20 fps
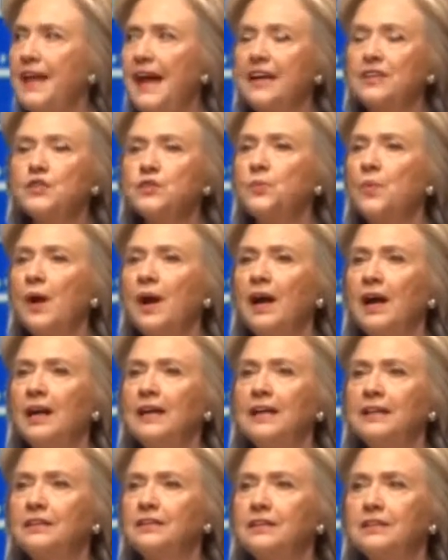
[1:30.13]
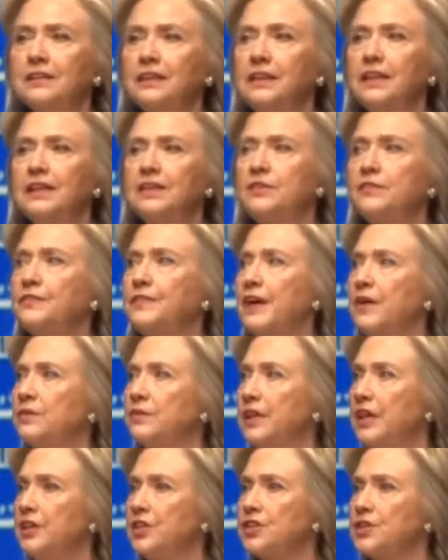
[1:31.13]
That's why at the Clinton
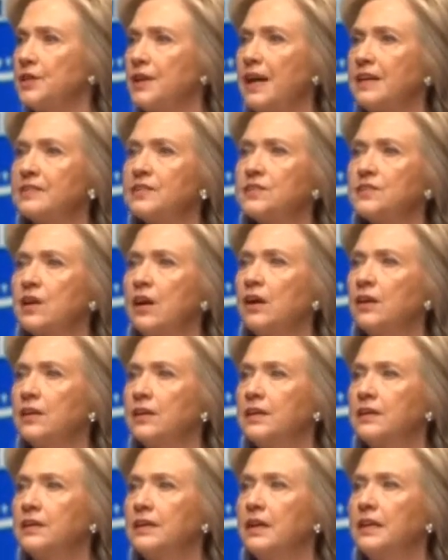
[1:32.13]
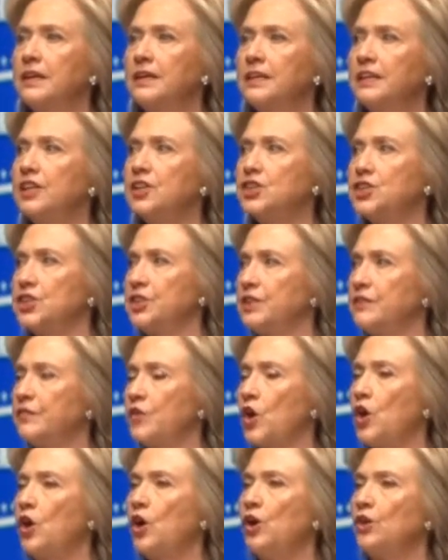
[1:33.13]
Foundation I started an
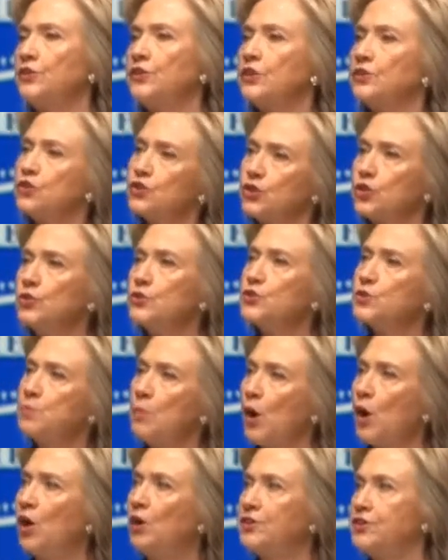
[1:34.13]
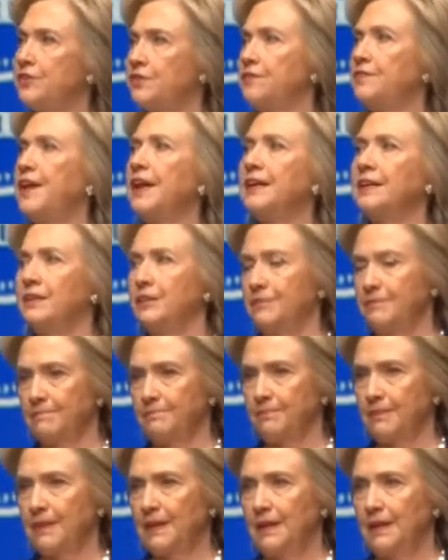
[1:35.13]
initiative called Too Small to Fail,